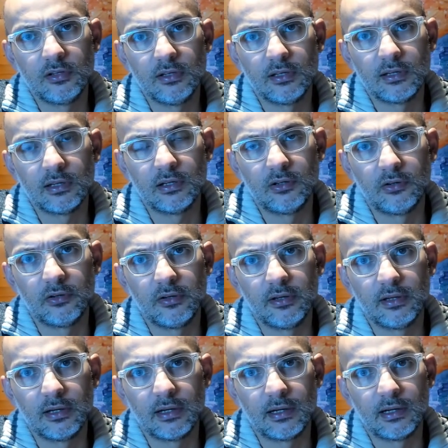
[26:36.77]

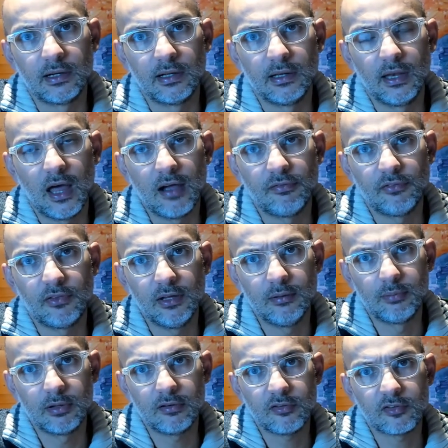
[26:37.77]
on live
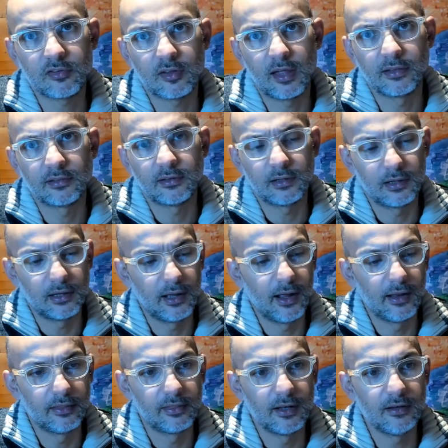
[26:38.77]
tables and
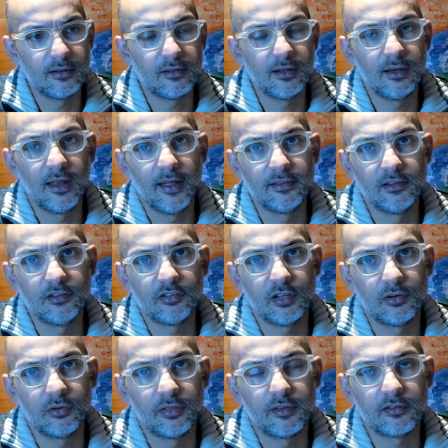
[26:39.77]
the little addition
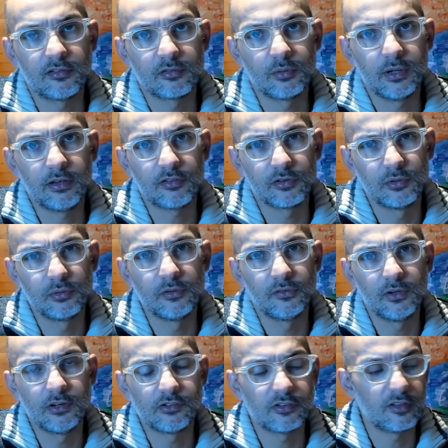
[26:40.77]
on this one. So we
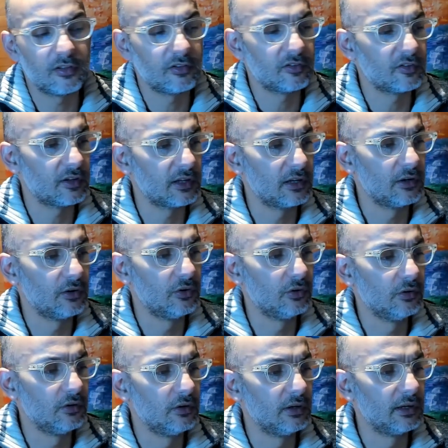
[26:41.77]
finished this
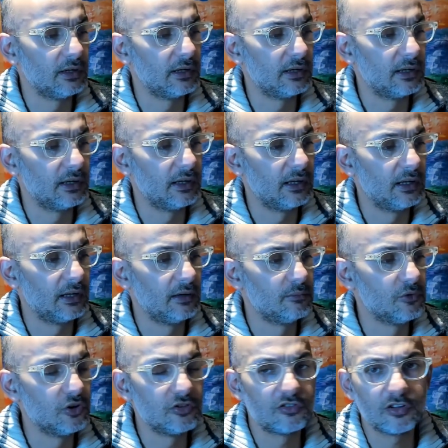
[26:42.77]
whole
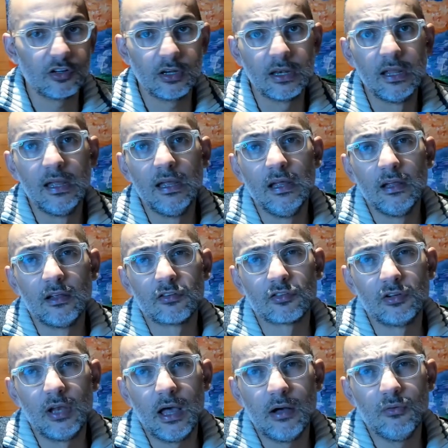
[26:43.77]
module. So
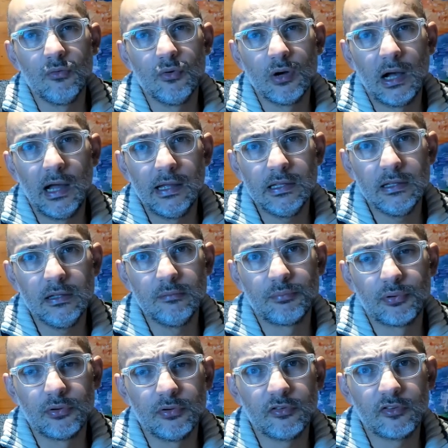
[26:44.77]
now I
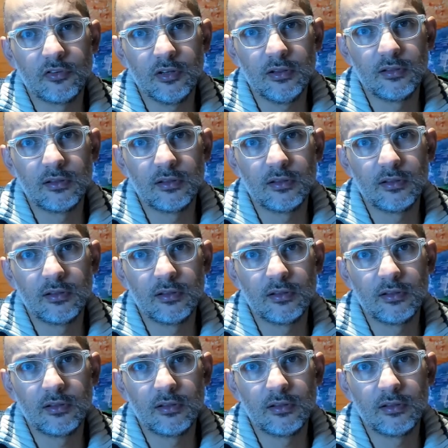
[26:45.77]
posted